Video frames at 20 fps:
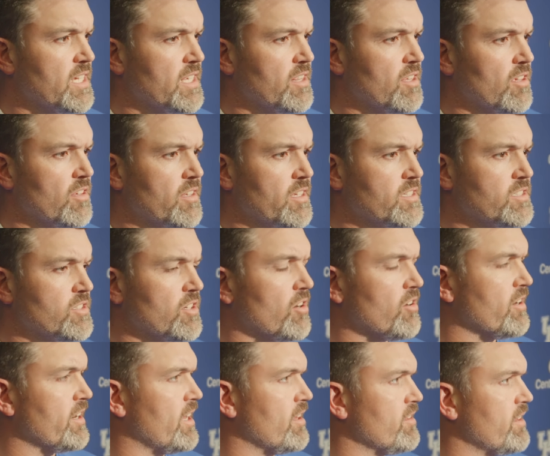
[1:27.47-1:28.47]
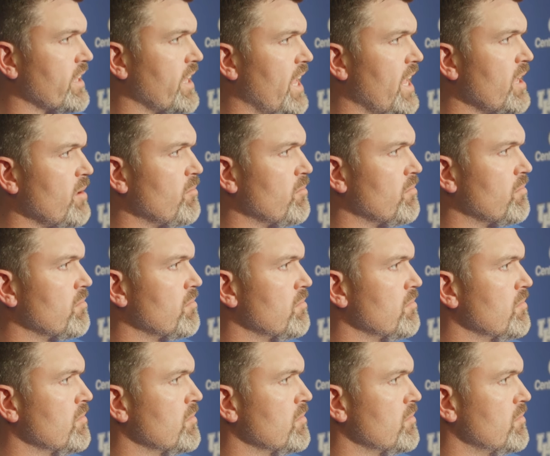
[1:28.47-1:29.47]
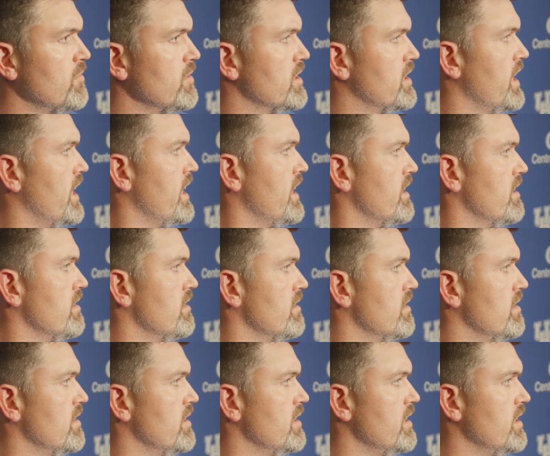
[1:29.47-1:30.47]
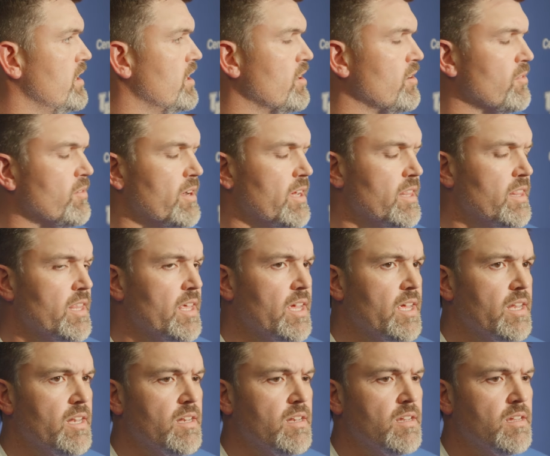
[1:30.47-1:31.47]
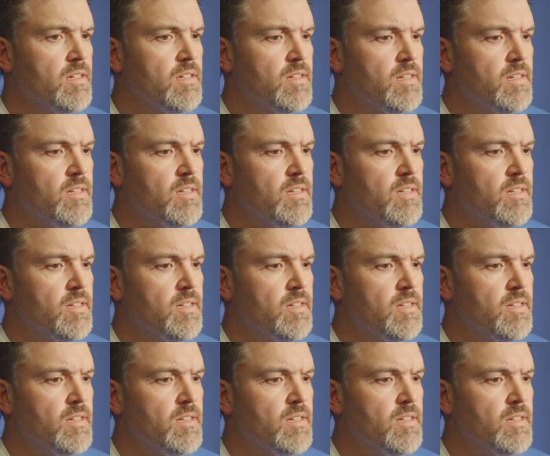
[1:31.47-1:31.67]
I thought they started out the game with that, you know, and then,